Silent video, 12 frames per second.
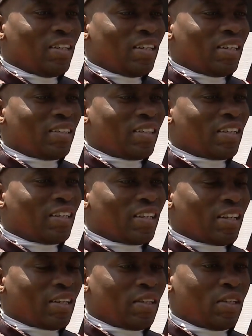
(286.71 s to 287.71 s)
I think
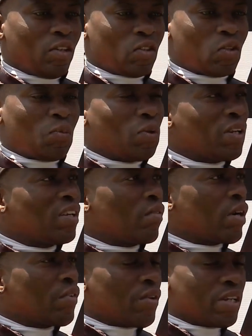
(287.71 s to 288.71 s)
also put in the right